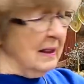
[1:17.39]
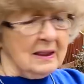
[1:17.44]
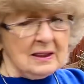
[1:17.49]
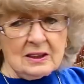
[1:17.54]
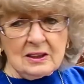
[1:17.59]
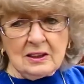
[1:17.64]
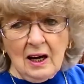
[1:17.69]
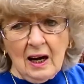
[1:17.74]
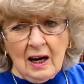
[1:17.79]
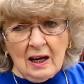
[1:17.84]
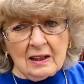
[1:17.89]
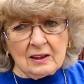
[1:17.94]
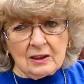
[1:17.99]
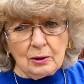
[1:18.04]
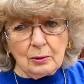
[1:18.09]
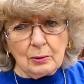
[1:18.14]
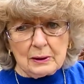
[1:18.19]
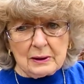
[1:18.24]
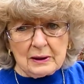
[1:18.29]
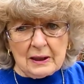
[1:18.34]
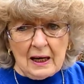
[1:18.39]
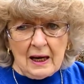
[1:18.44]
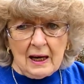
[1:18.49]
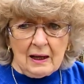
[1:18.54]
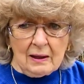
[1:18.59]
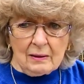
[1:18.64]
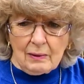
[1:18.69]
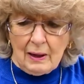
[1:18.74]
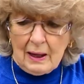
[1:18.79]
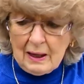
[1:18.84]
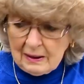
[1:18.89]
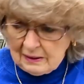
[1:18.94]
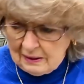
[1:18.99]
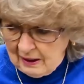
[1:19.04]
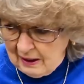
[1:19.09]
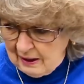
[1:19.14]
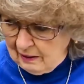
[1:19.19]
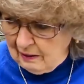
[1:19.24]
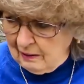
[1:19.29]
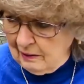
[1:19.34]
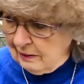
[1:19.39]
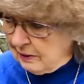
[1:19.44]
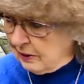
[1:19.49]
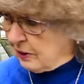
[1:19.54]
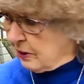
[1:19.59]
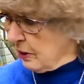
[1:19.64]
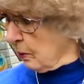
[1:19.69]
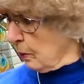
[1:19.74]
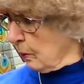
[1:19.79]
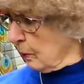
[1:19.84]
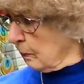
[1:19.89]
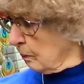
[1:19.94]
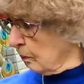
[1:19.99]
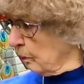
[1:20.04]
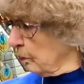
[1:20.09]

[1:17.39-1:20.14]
It's not doing that right now, so